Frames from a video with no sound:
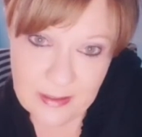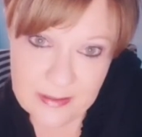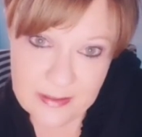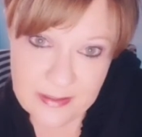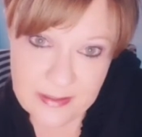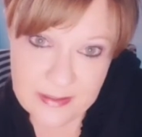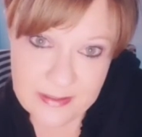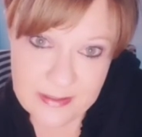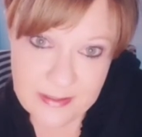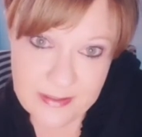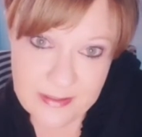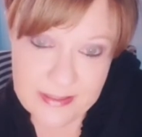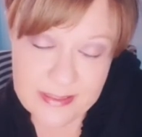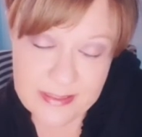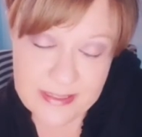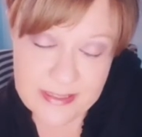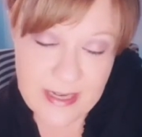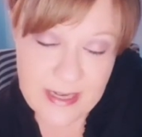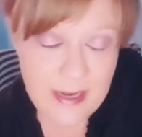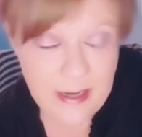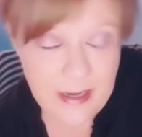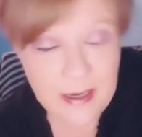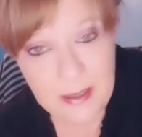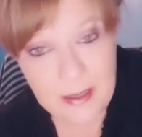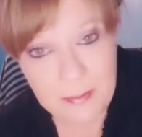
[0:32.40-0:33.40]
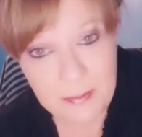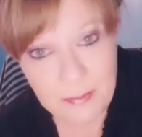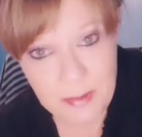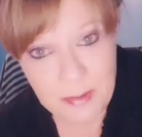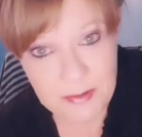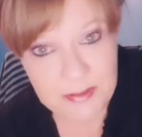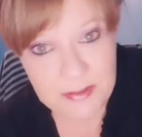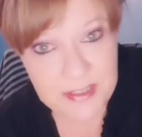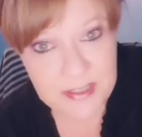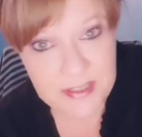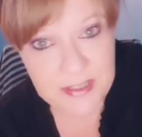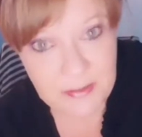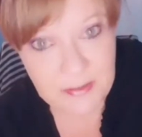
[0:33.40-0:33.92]
today I'm
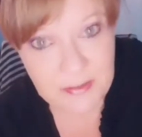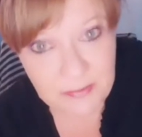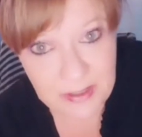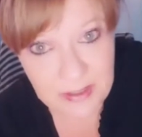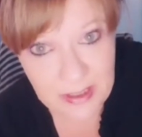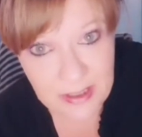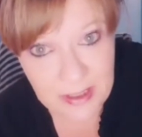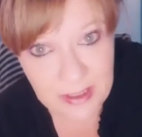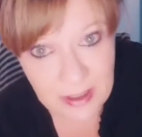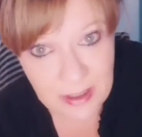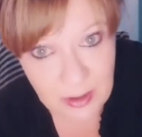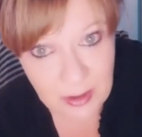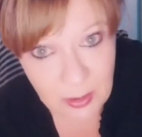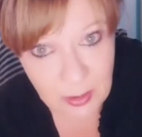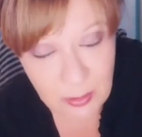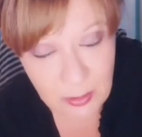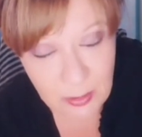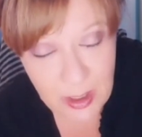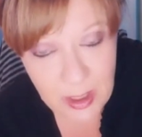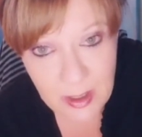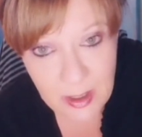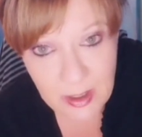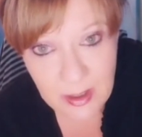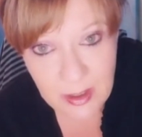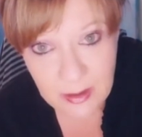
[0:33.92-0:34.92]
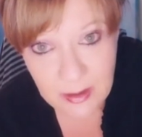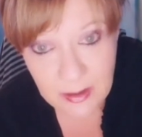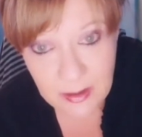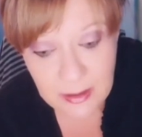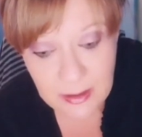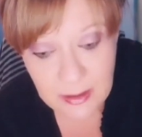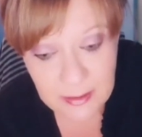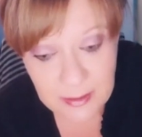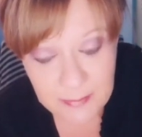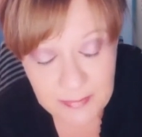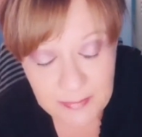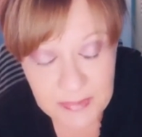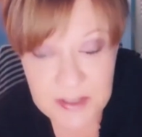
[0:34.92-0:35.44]
posting a video.
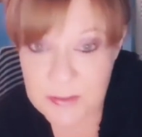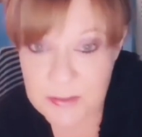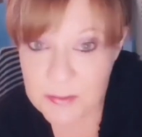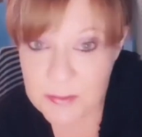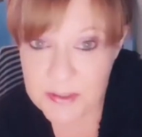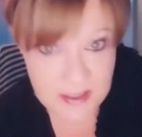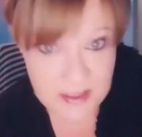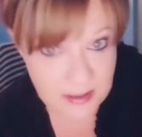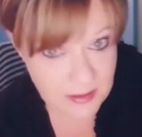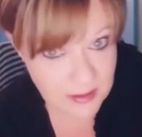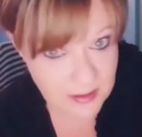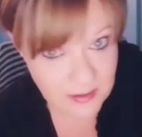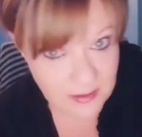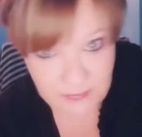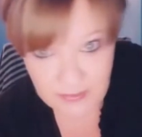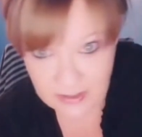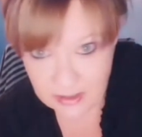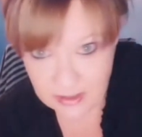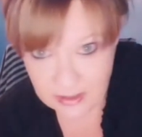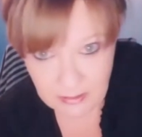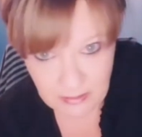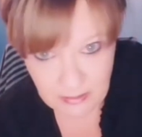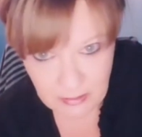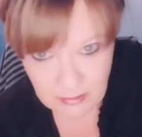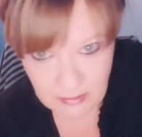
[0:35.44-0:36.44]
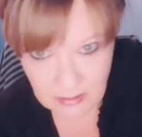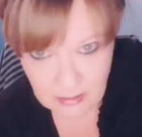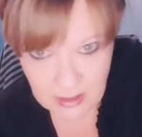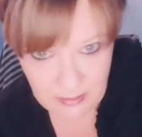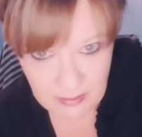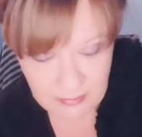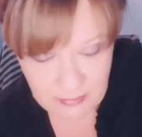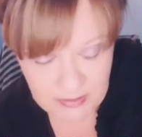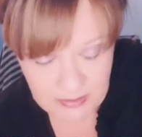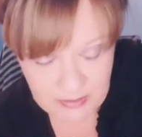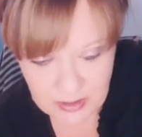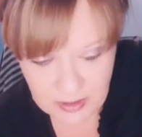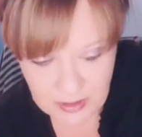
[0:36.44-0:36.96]
This wasn't the video I was
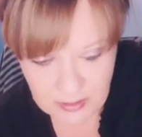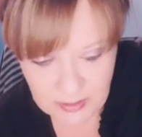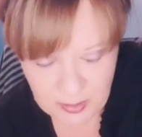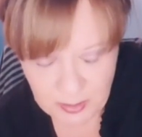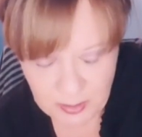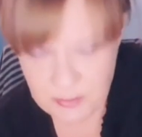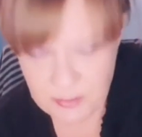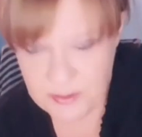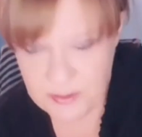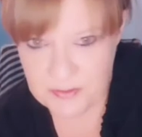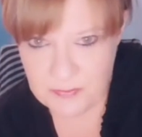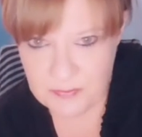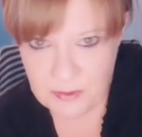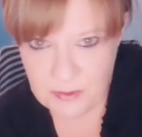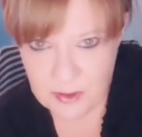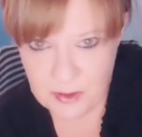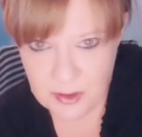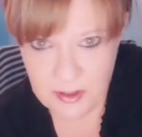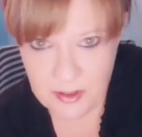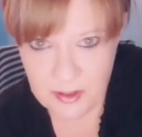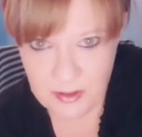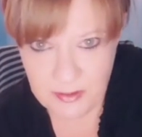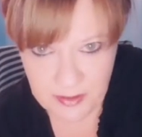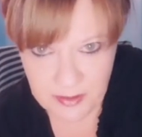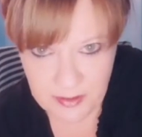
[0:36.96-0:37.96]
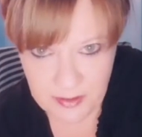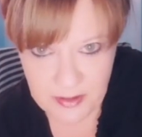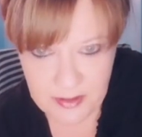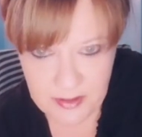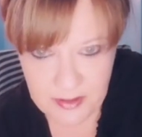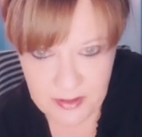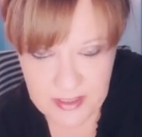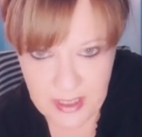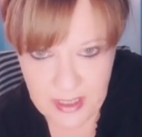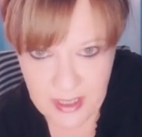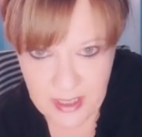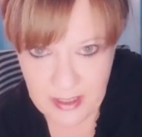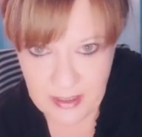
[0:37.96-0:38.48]
going to post for
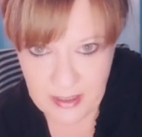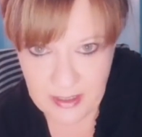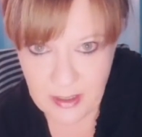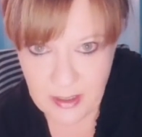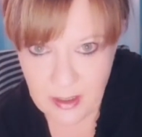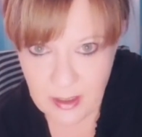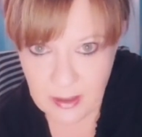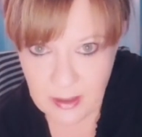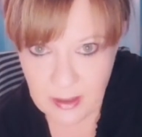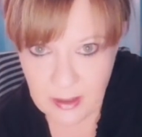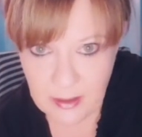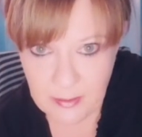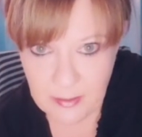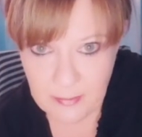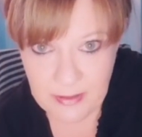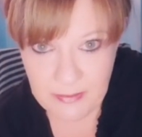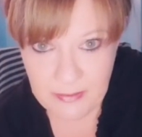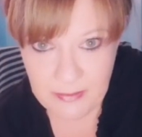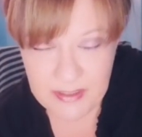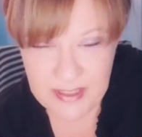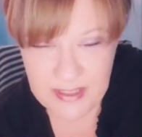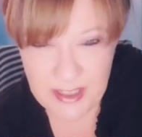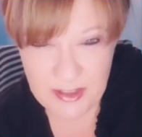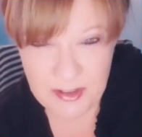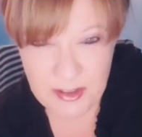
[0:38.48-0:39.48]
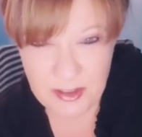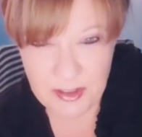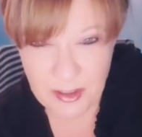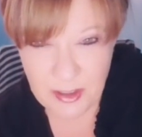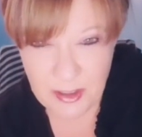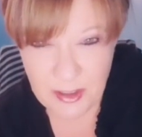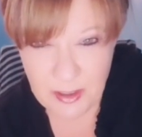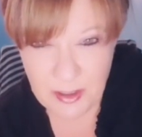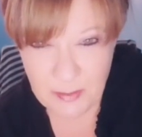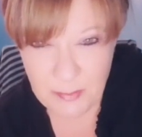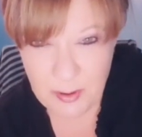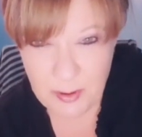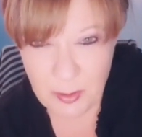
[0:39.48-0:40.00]
Thursday. I was actually going to
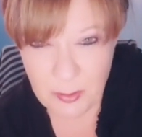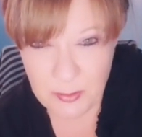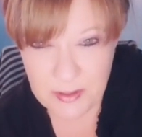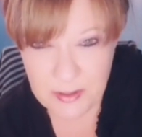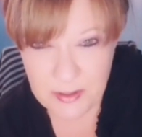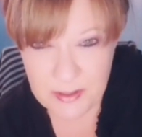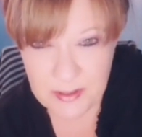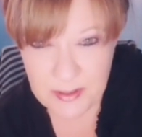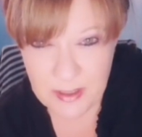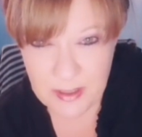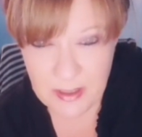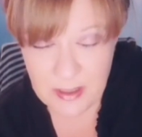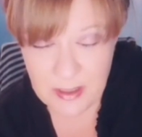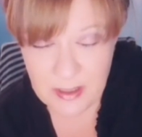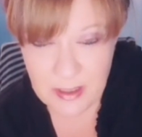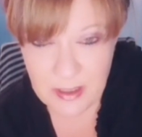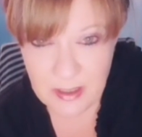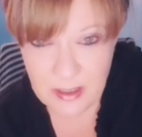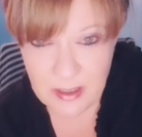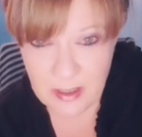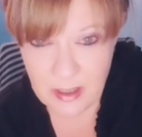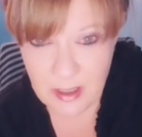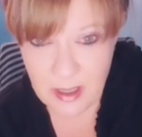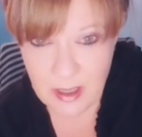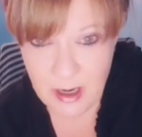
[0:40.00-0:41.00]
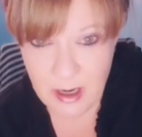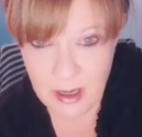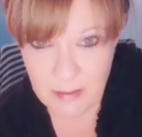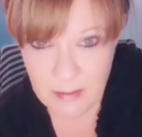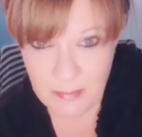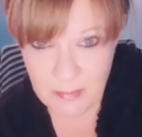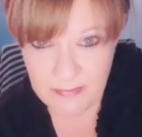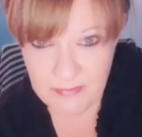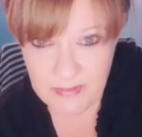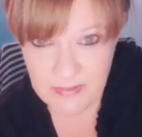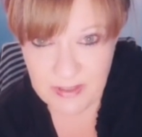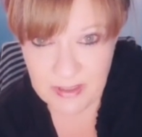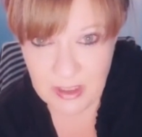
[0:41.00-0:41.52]
post a karma
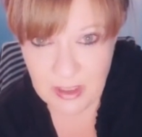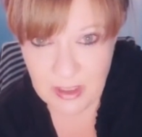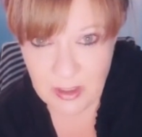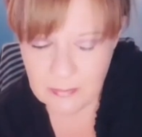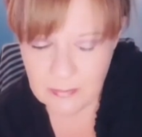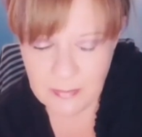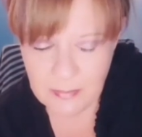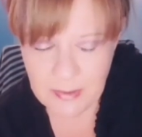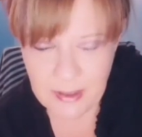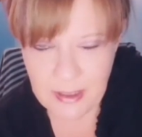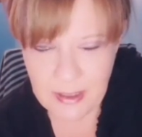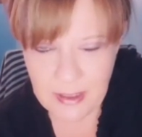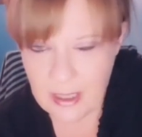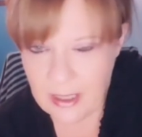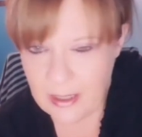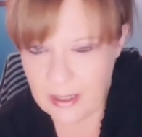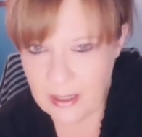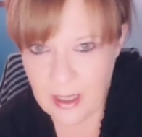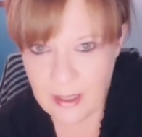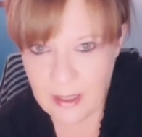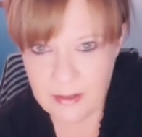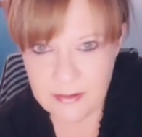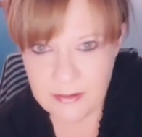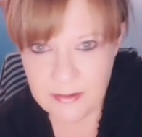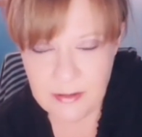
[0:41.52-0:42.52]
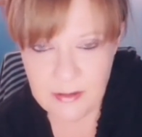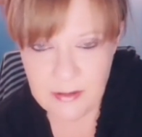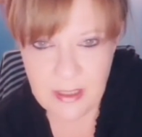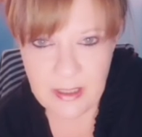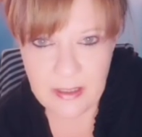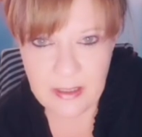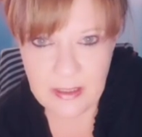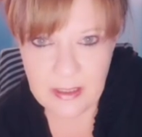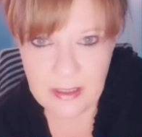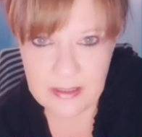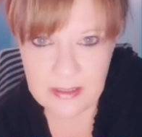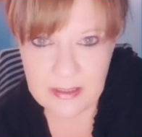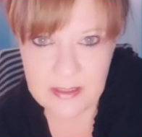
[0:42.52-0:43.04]
video. I'll do that
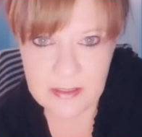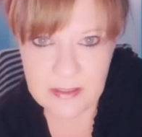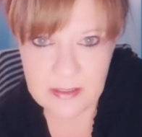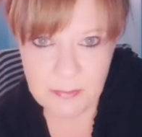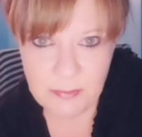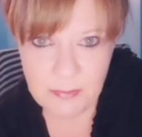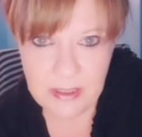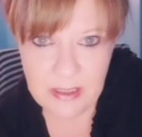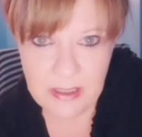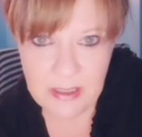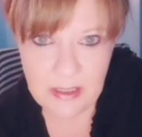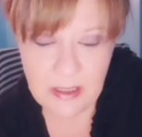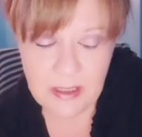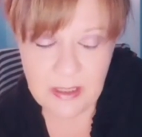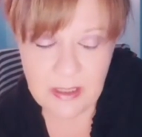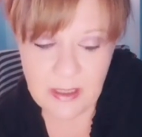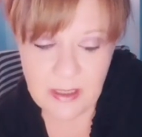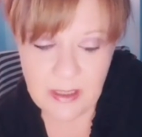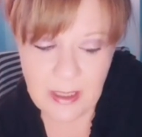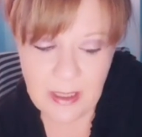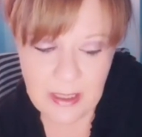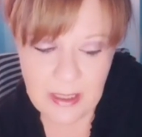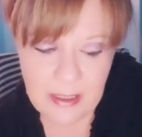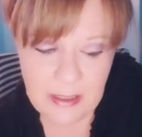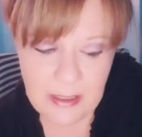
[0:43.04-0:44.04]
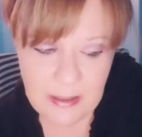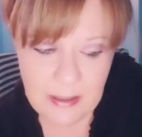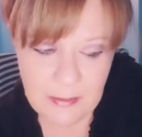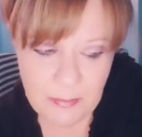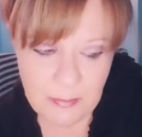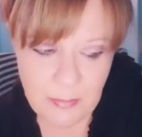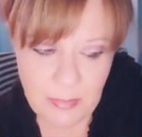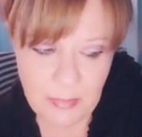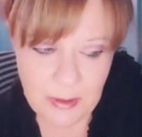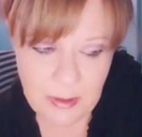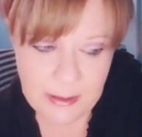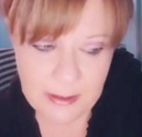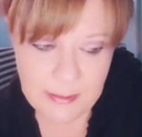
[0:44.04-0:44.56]
next week. I'm
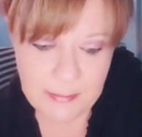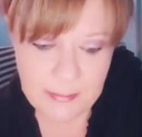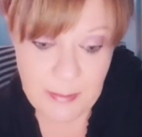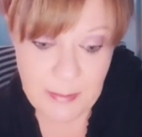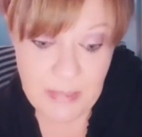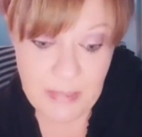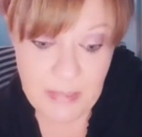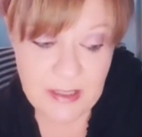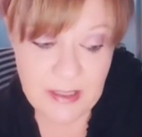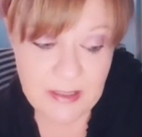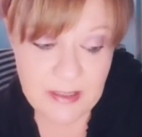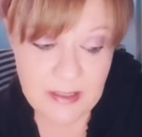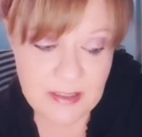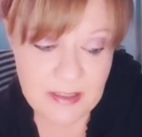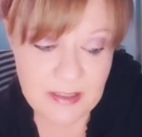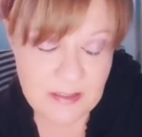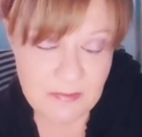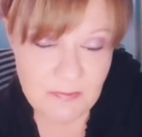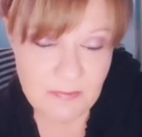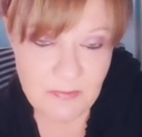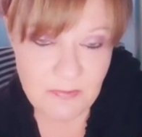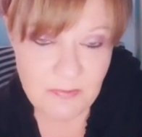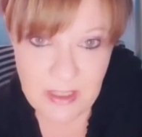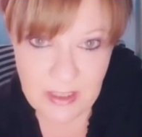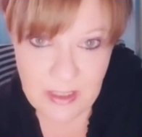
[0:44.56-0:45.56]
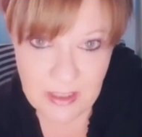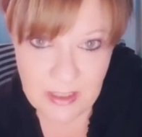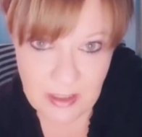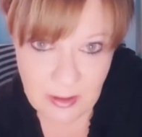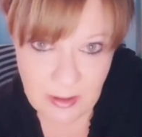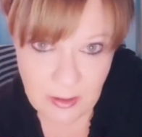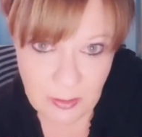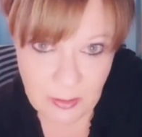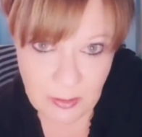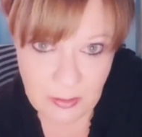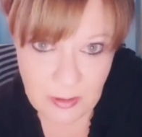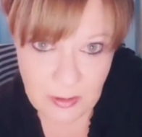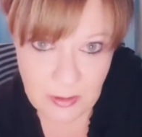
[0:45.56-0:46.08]
making this
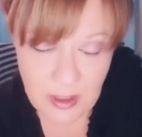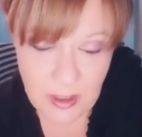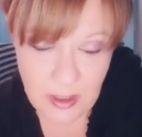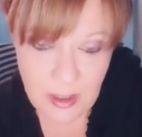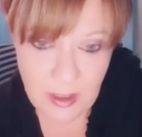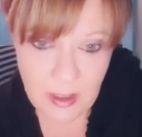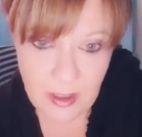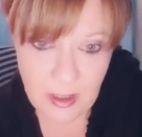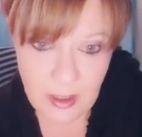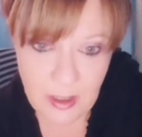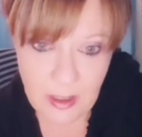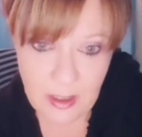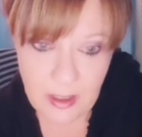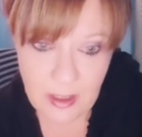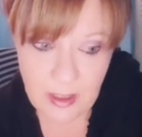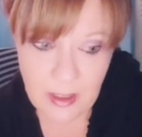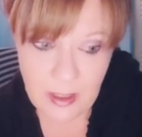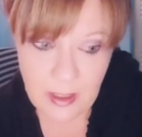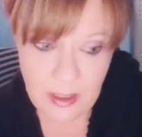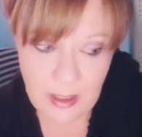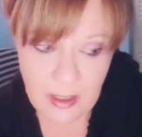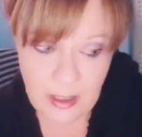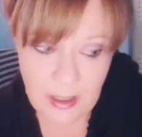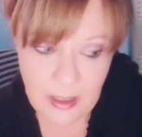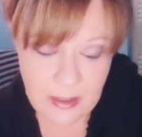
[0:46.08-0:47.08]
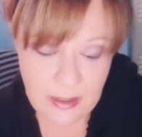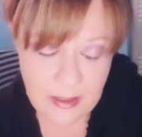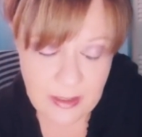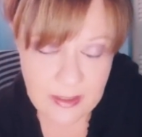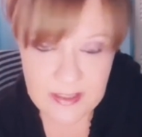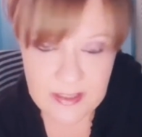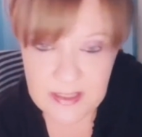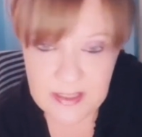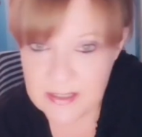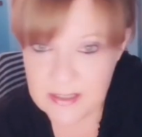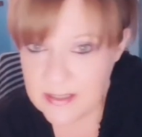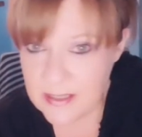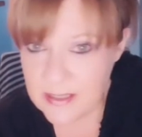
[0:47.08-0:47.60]
video, and this
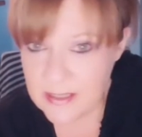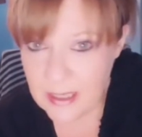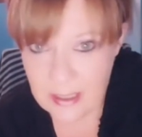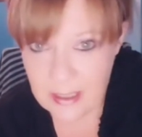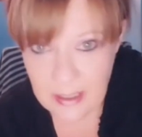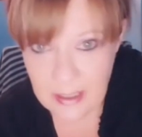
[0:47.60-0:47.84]
is not